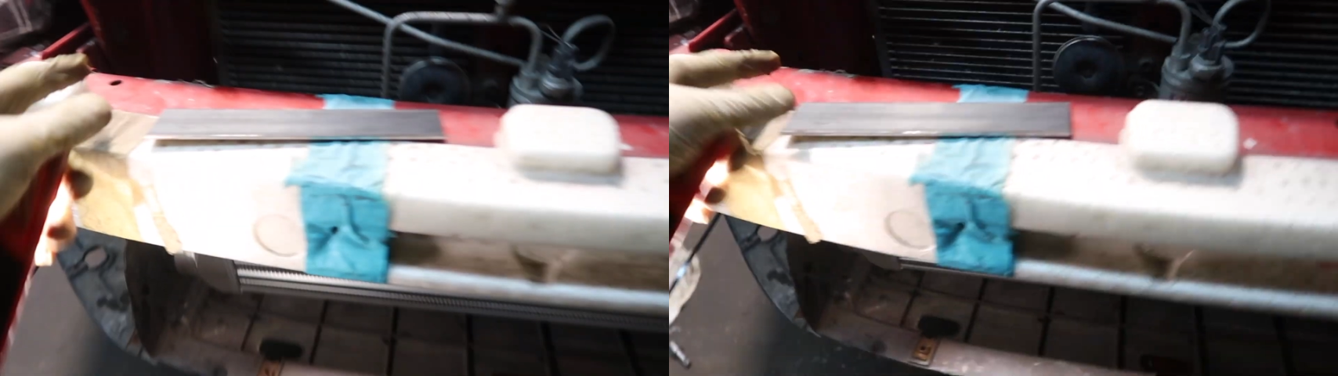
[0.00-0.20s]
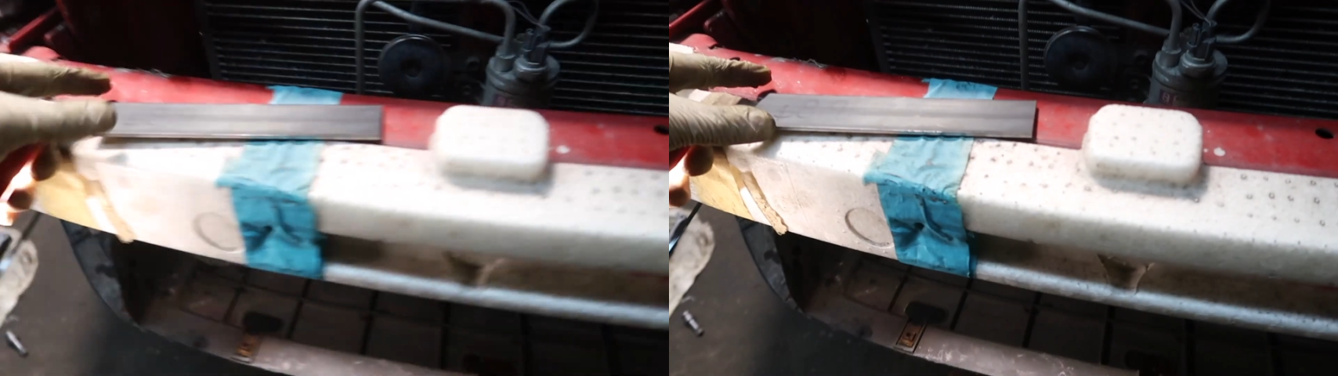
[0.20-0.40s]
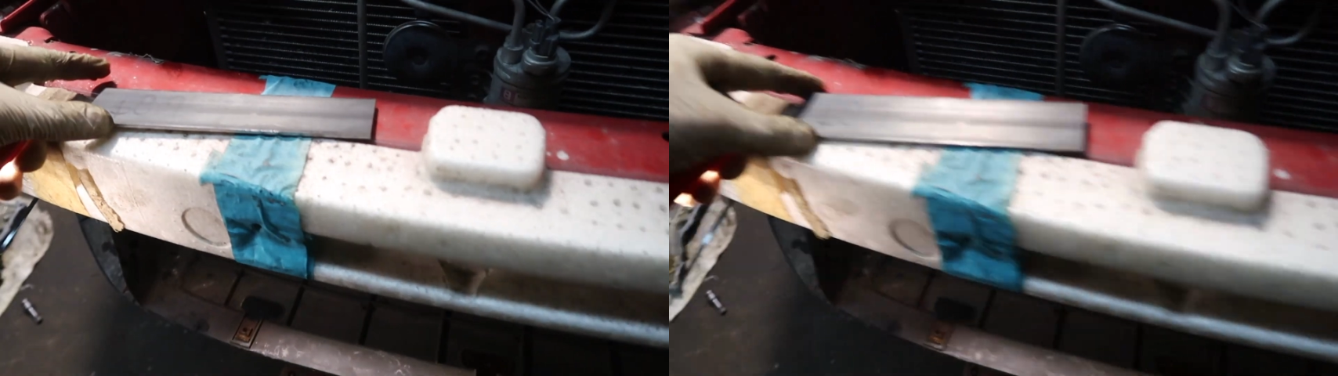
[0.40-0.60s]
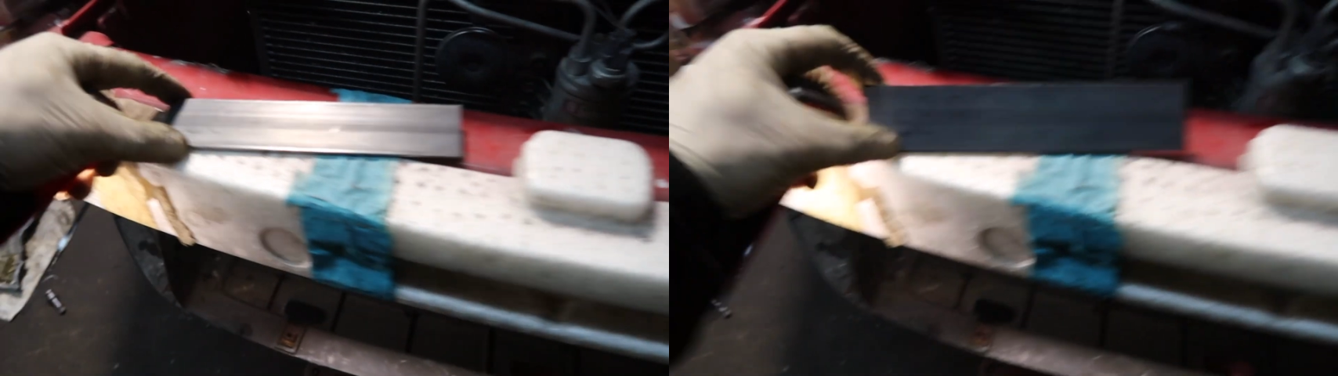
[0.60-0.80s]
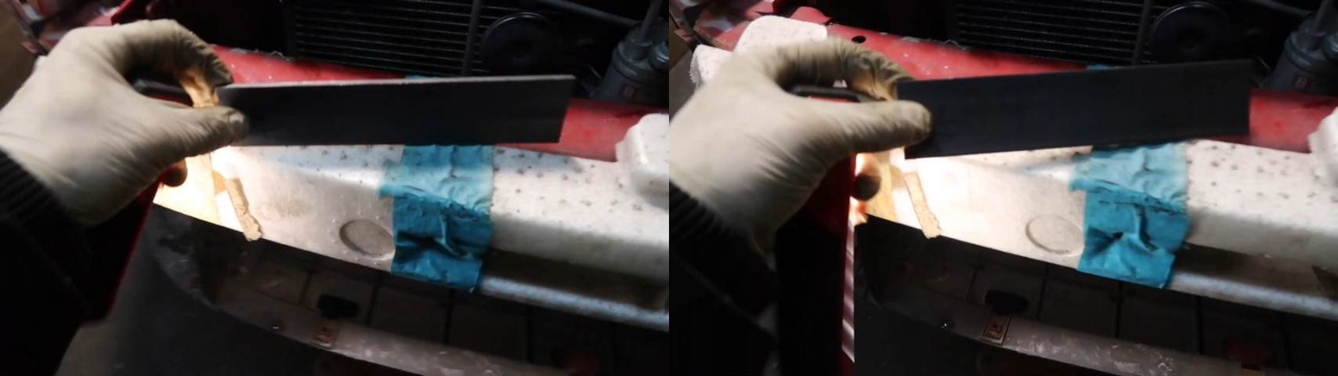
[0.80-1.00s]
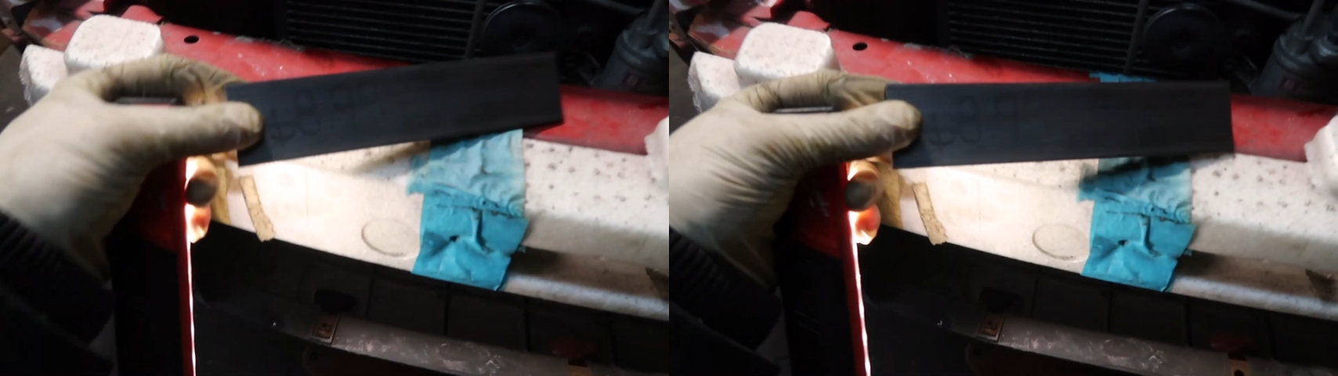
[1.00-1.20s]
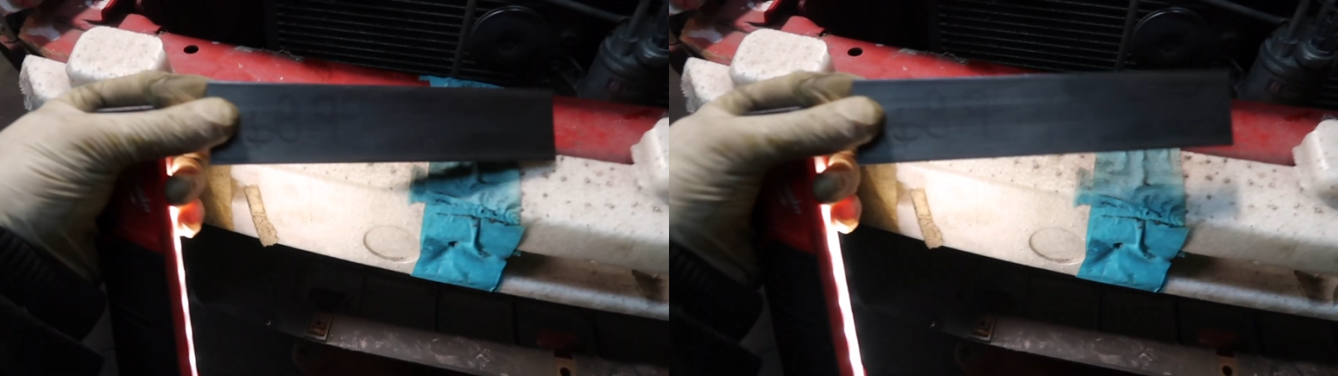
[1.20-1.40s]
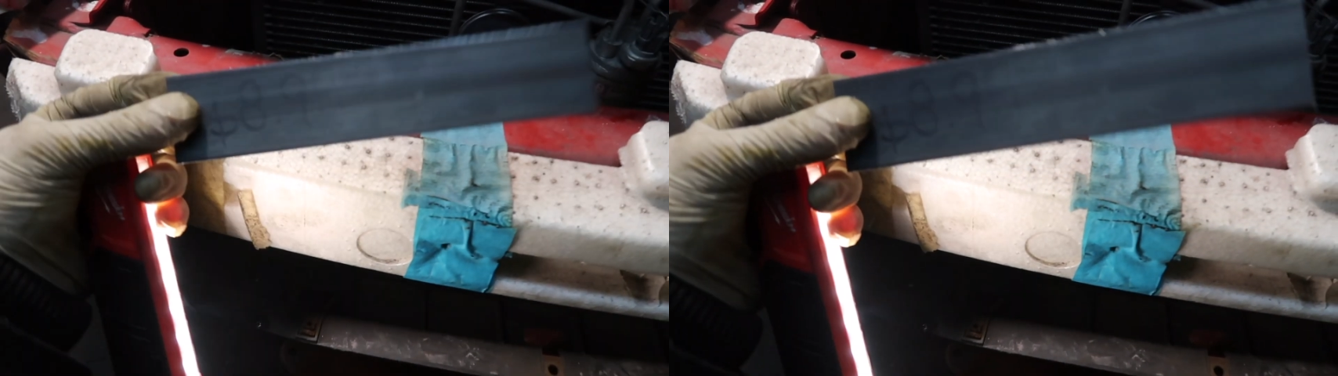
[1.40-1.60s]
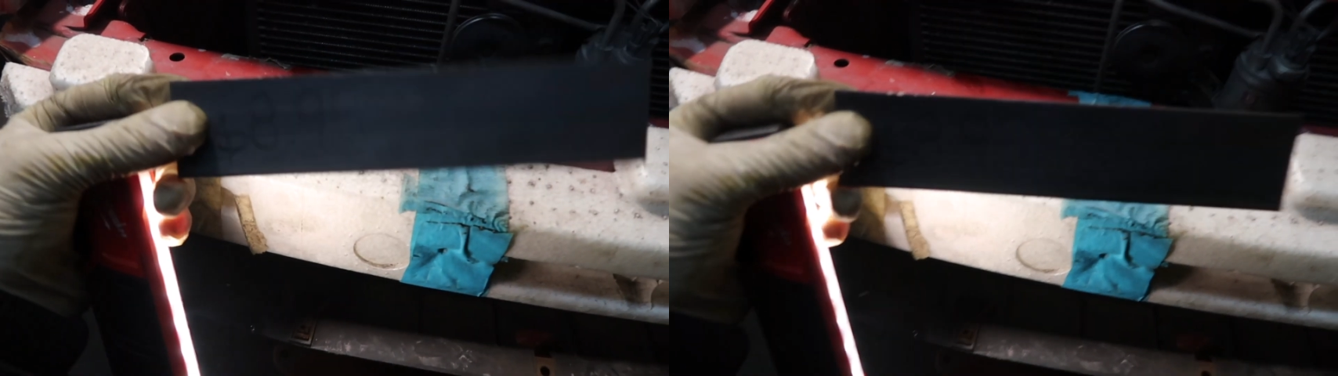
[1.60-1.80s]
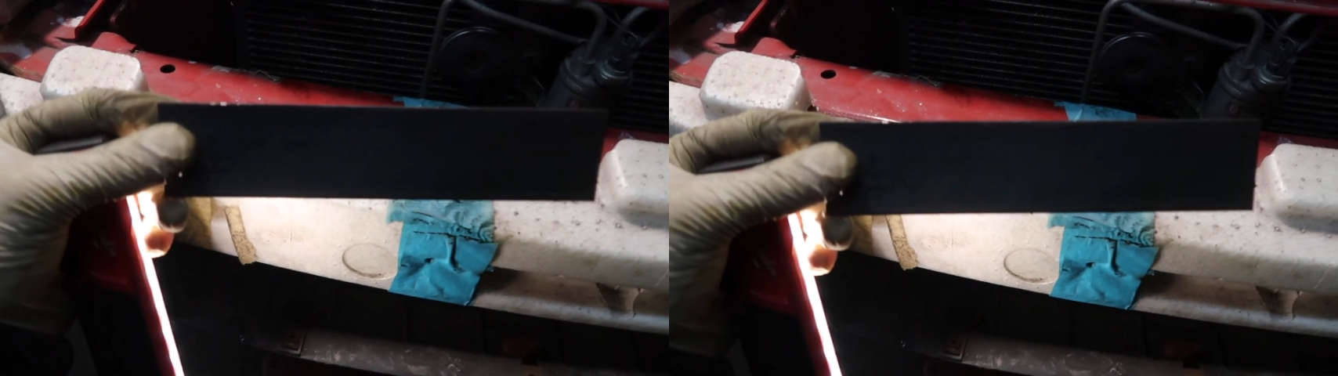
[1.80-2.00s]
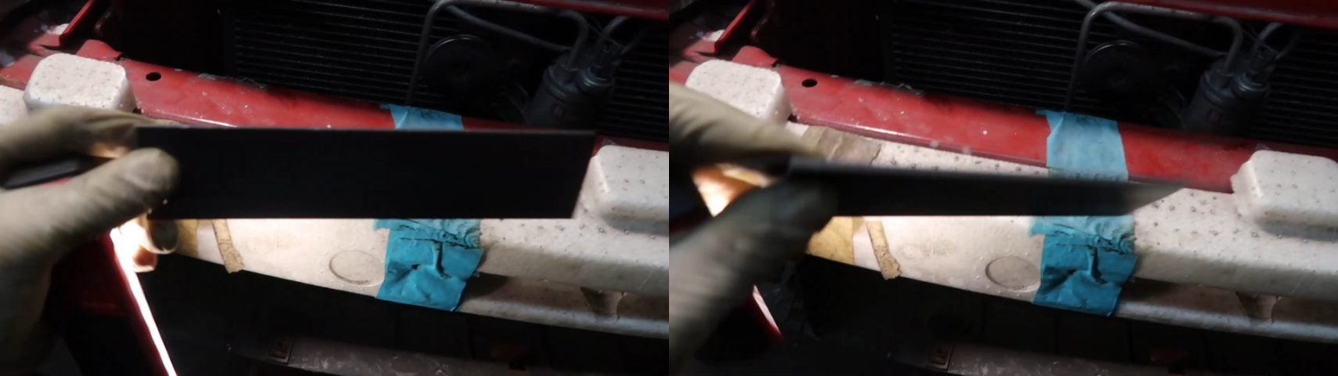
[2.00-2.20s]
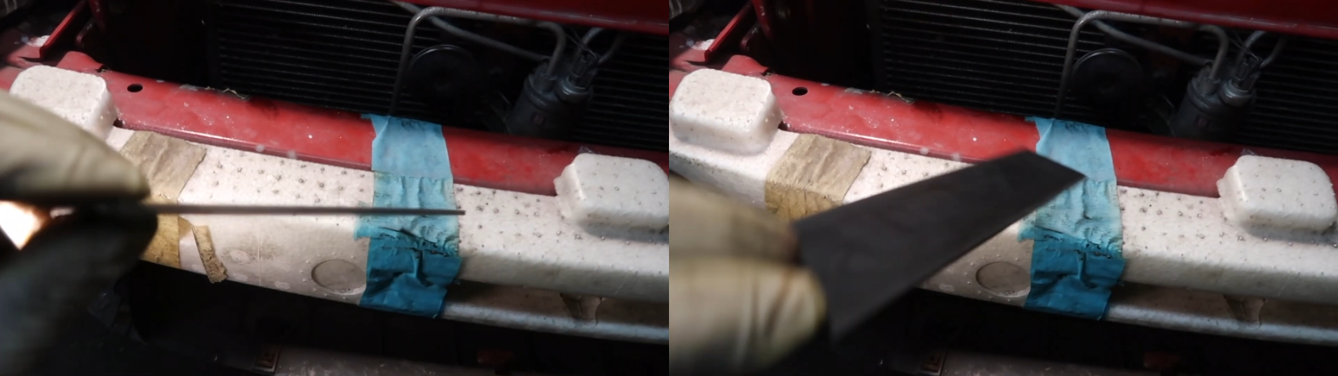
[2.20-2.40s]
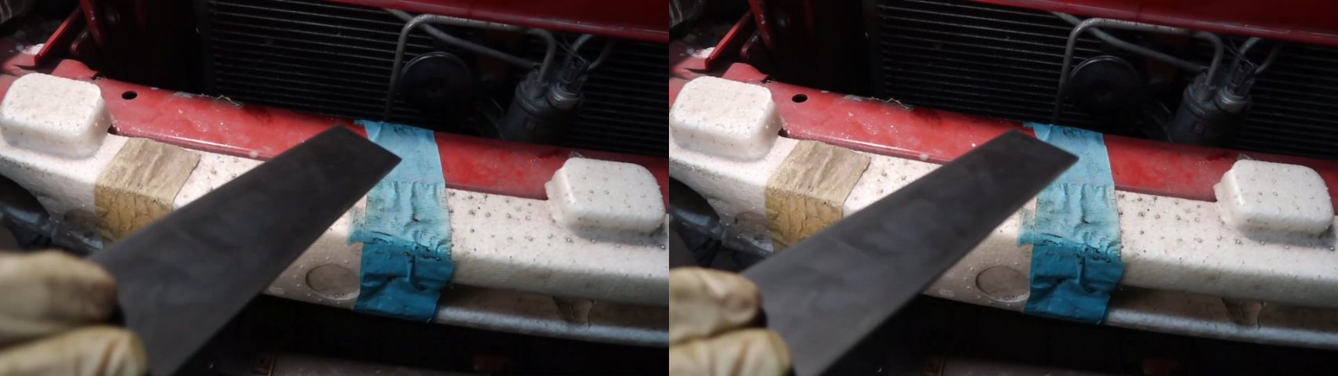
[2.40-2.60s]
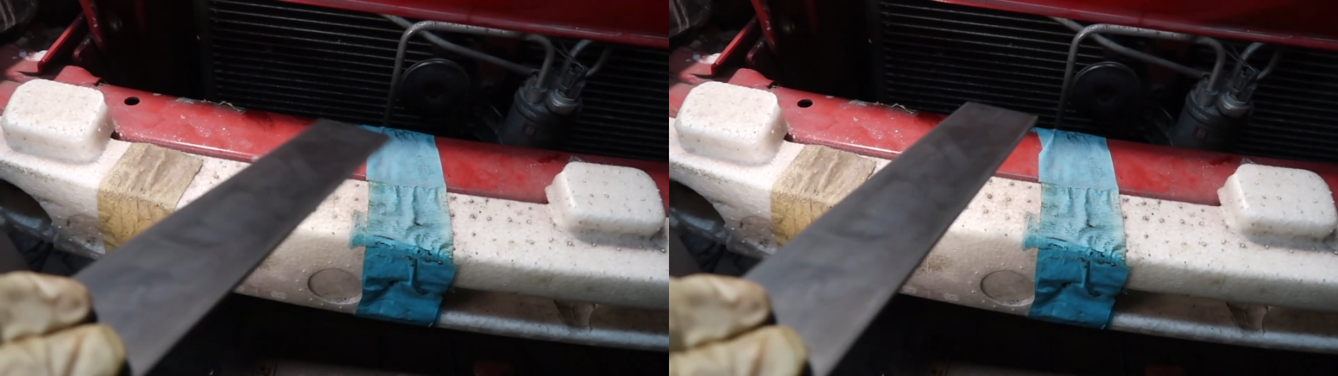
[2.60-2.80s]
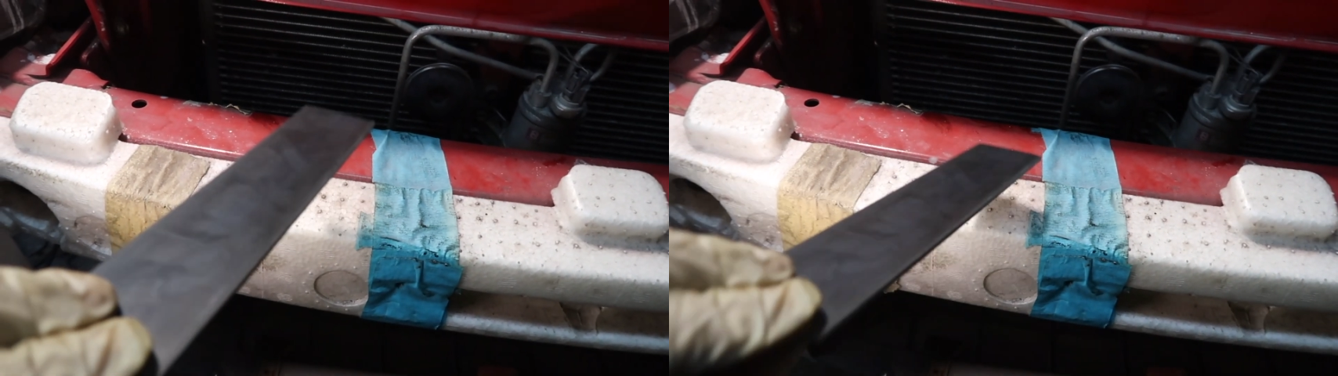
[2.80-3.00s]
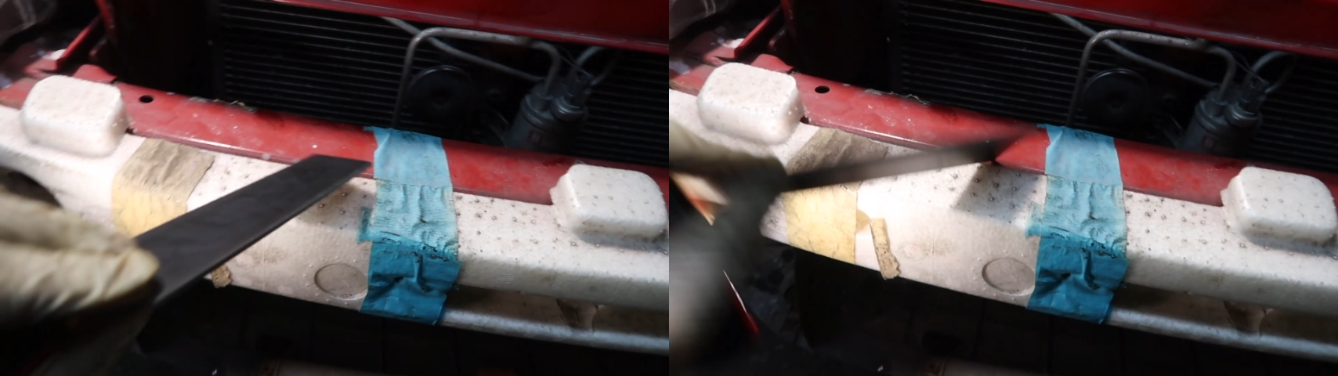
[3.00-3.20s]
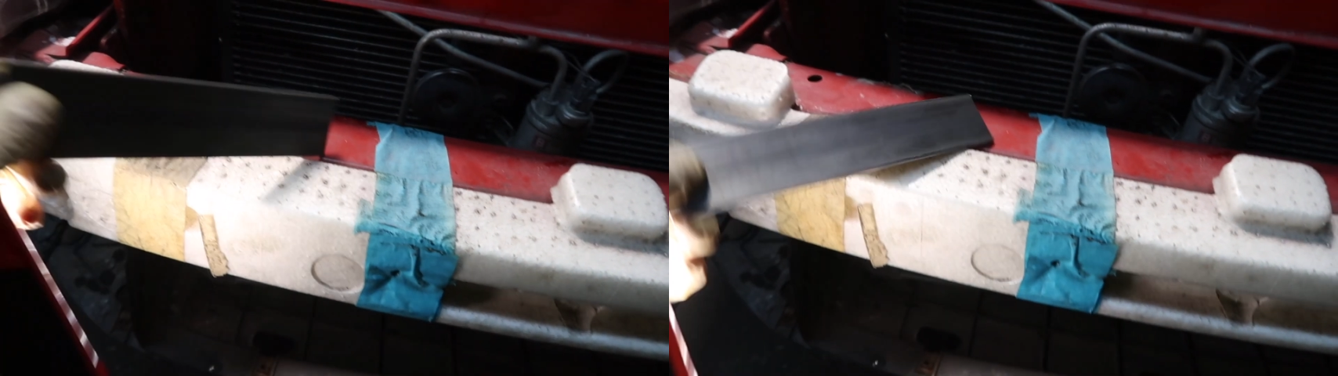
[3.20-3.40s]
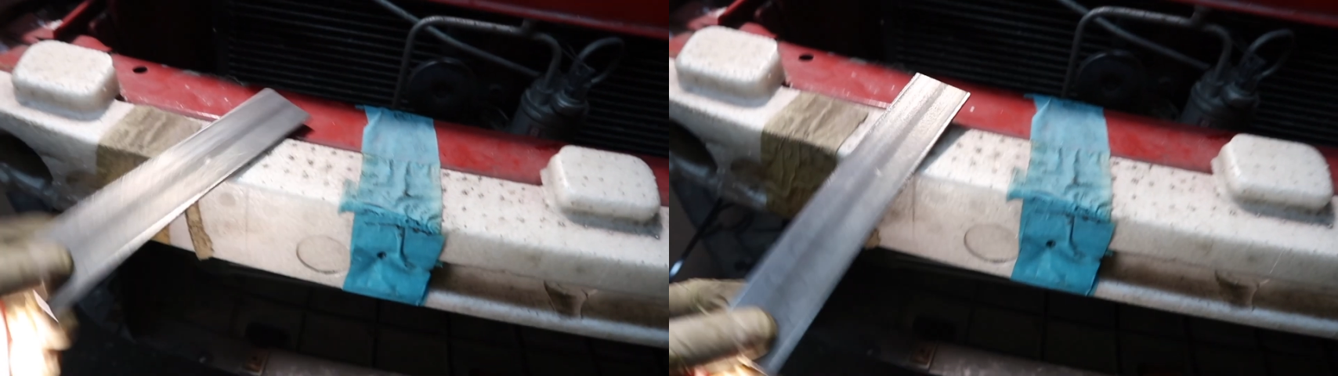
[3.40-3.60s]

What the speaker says: Nobody's mouth can be seen.